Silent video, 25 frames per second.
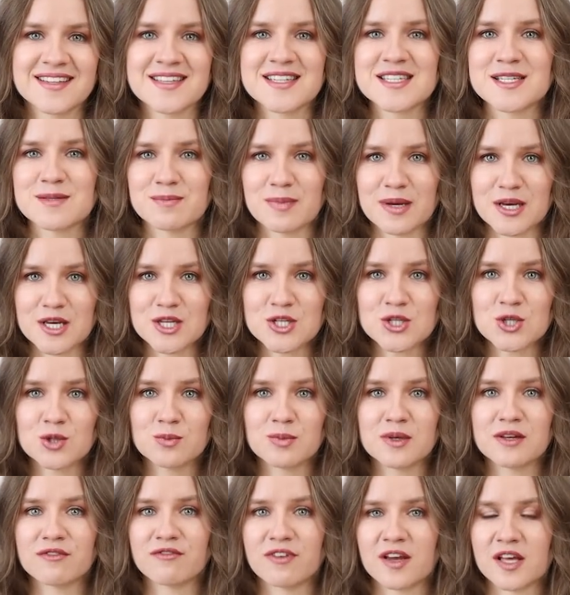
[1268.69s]
Space should
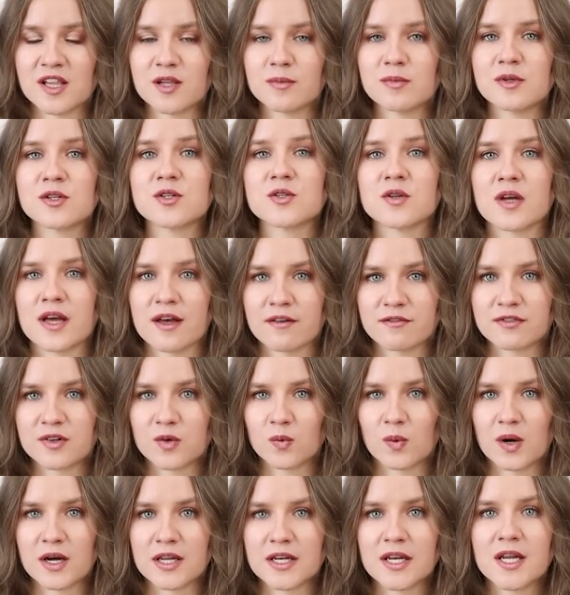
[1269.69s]
be available to
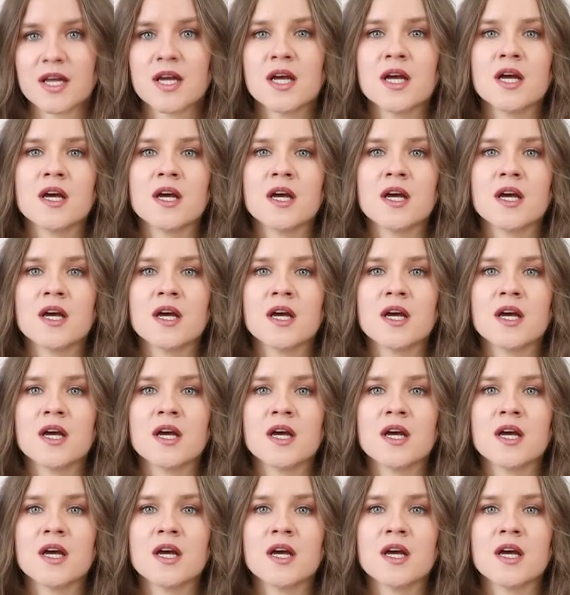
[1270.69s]
everyone